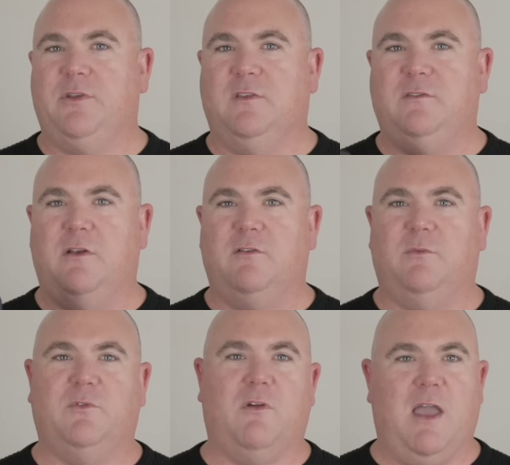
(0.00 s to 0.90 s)
consider
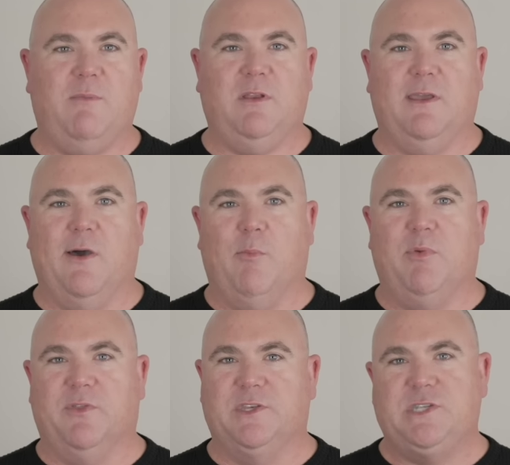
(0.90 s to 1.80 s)
subscribing to help
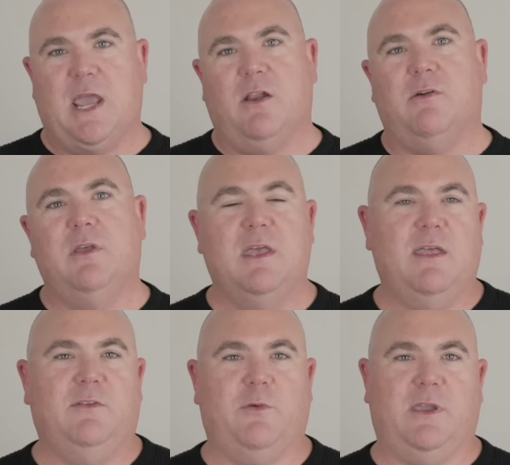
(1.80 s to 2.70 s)
build the channel
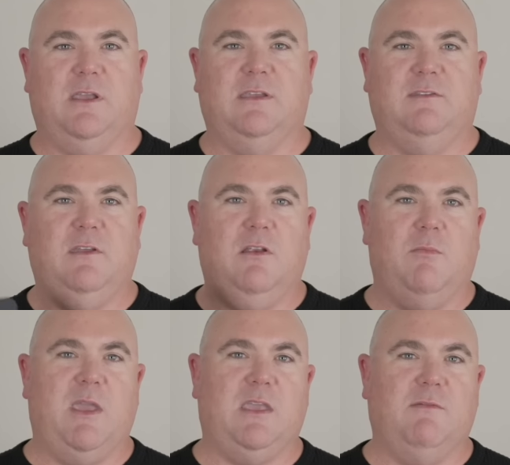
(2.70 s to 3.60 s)
so I can continue to
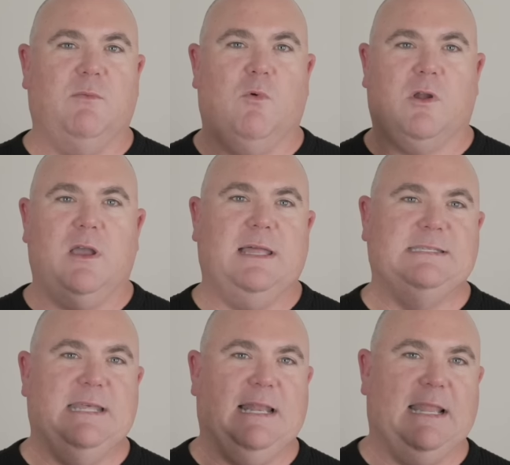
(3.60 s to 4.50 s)
make even more
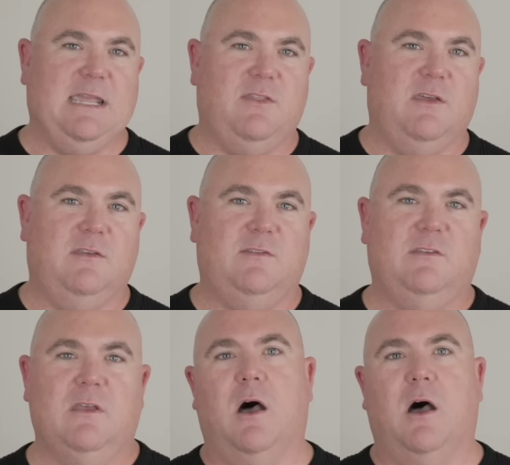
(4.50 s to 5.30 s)
content like this.